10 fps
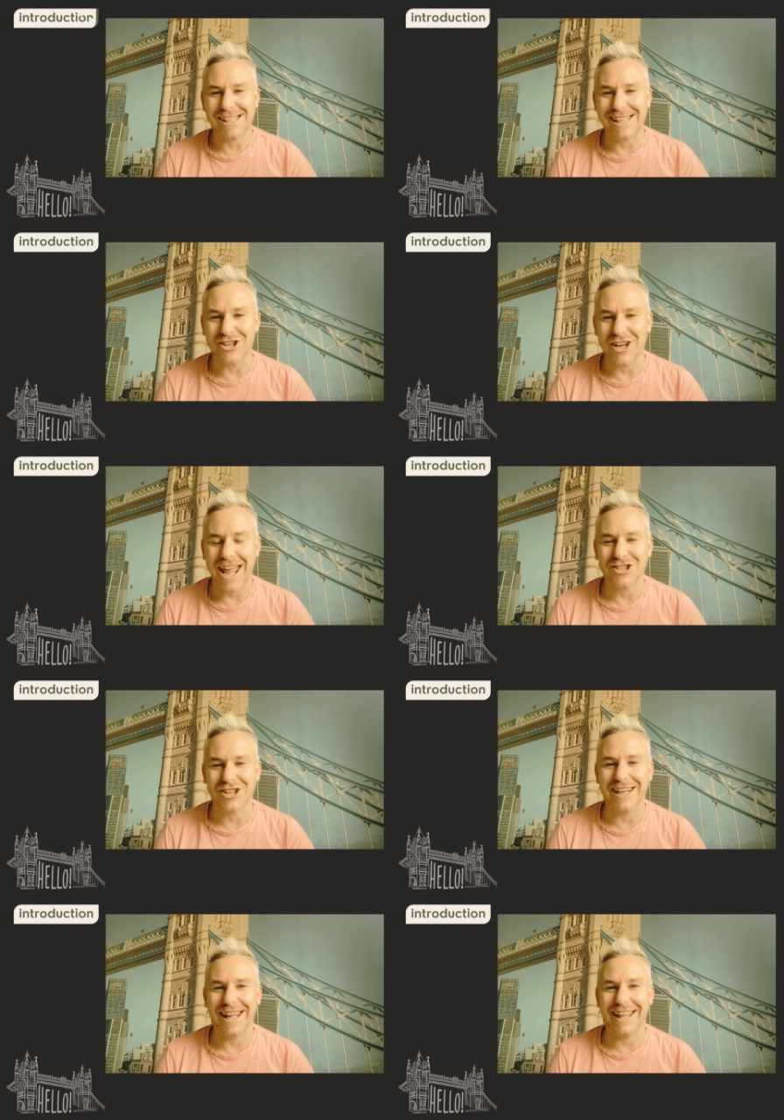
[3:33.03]

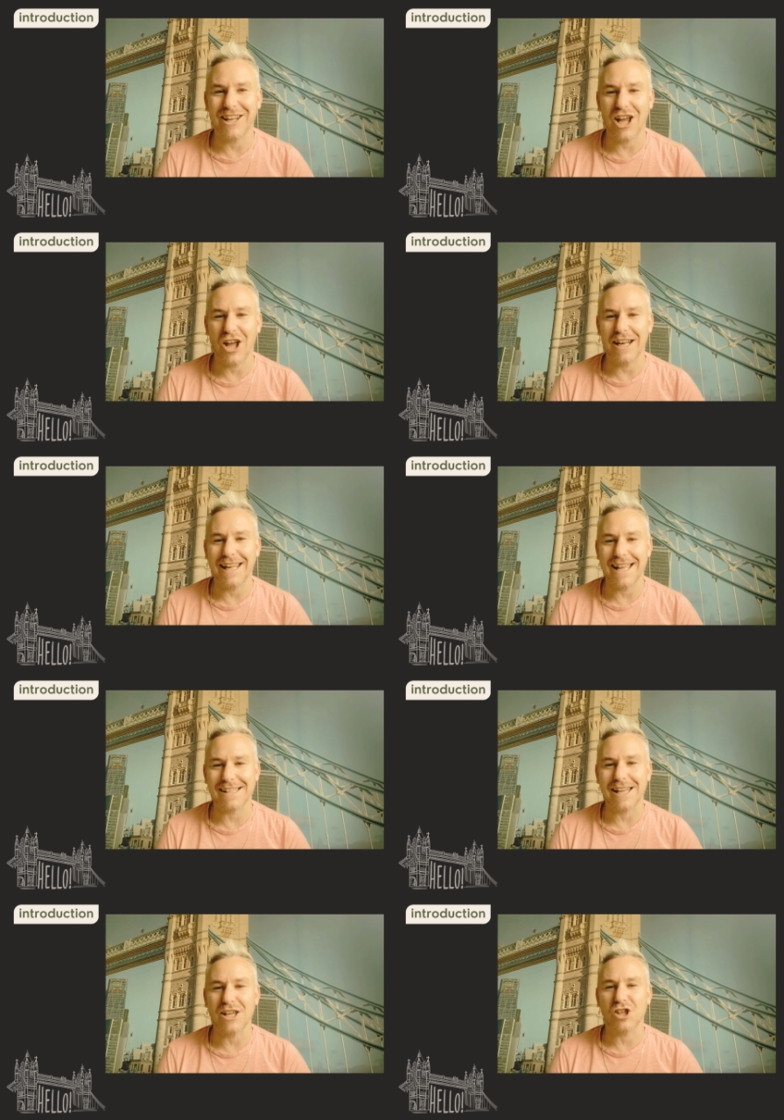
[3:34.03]
education in the early years
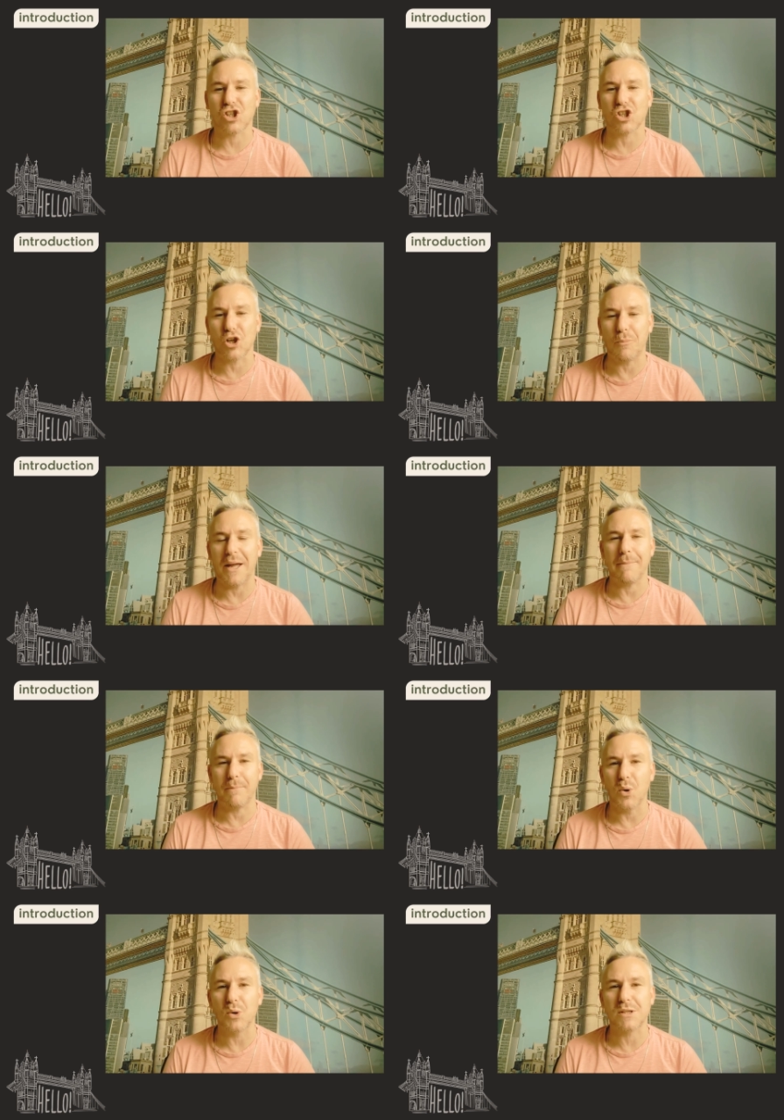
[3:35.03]
is super
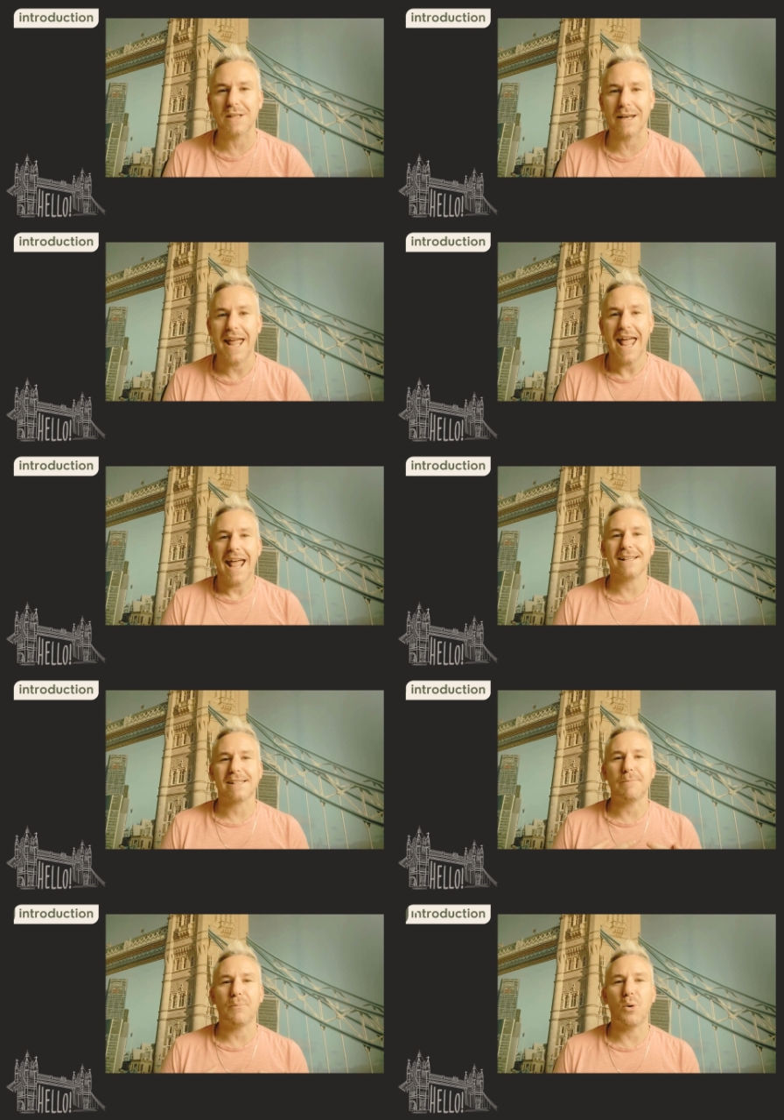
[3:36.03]
important. It
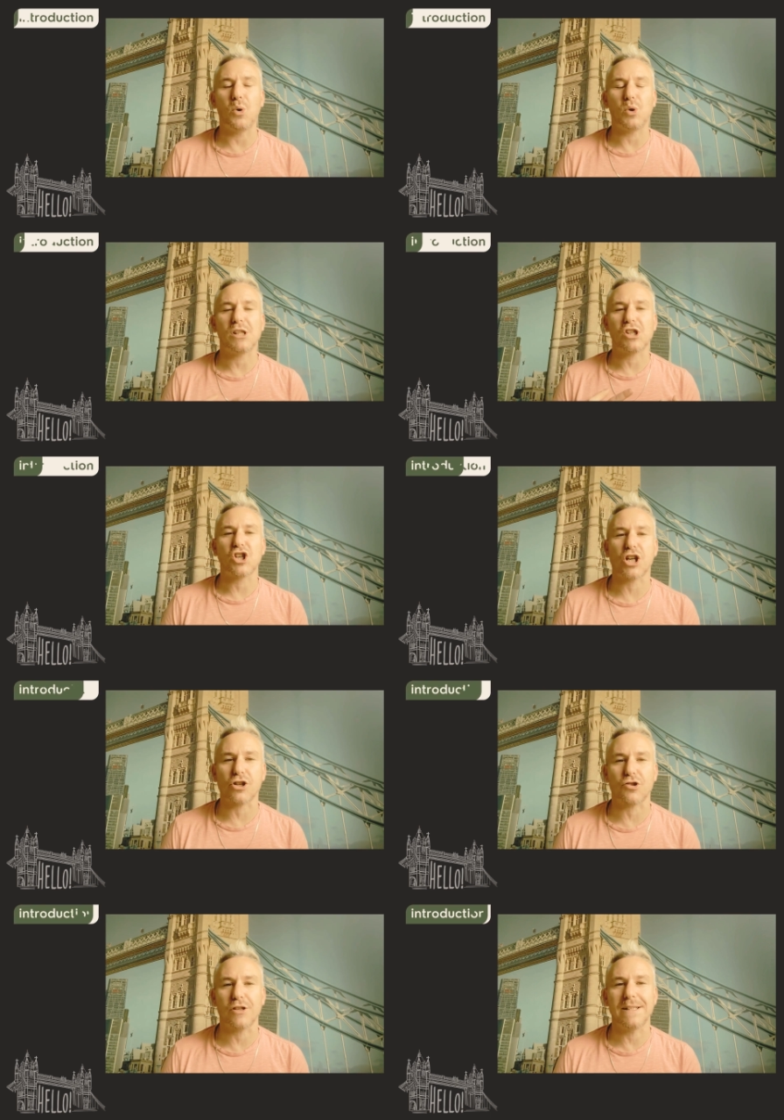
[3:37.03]
supports
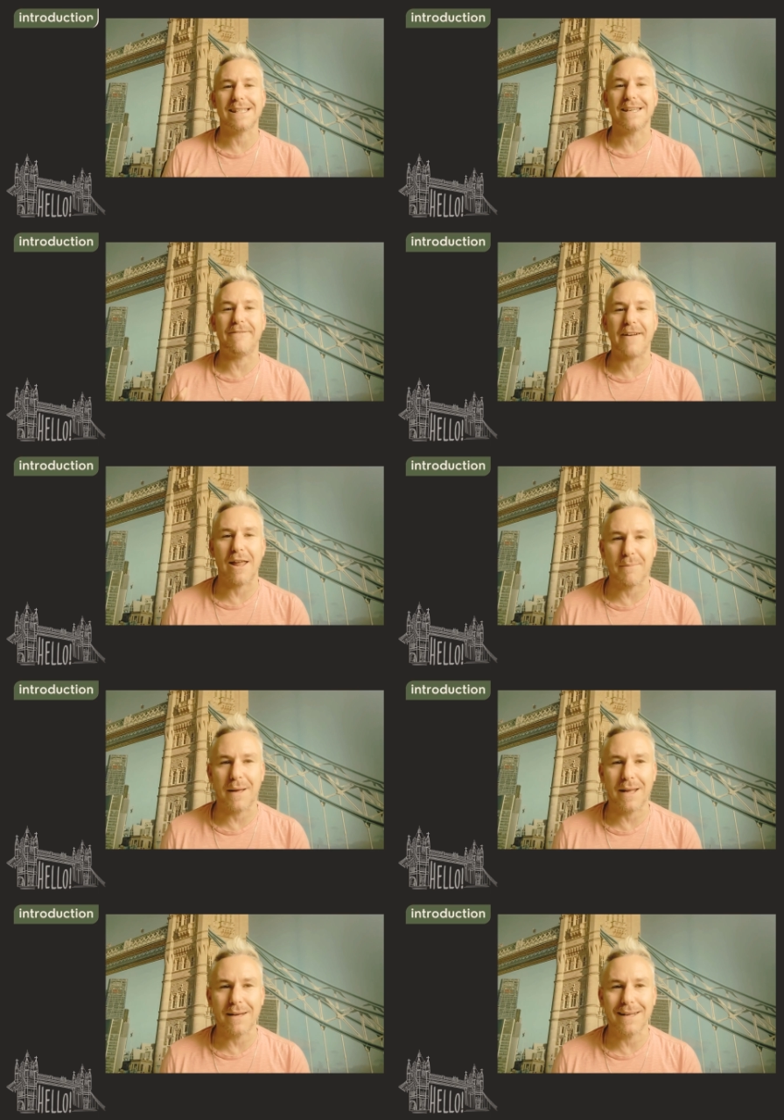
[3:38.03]
children's development.